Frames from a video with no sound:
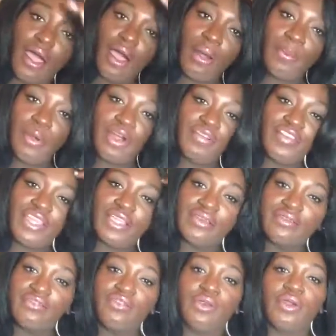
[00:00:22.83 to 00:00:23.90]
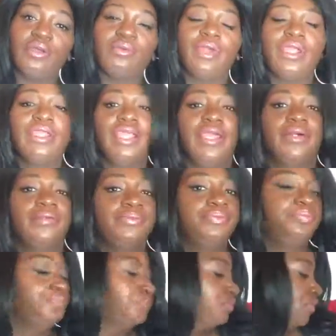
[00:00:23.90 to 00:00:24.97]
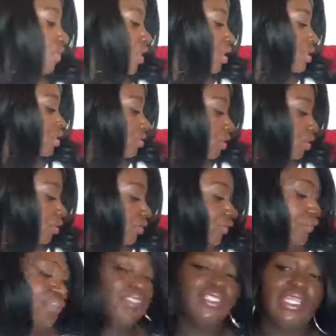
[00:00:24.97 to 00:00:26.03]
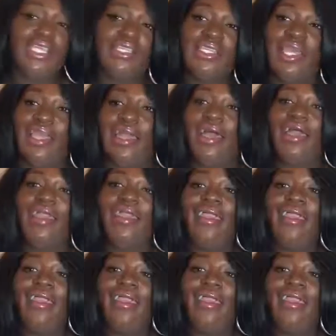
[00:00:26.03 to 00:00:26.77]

are perfect for right now. So the first thing that I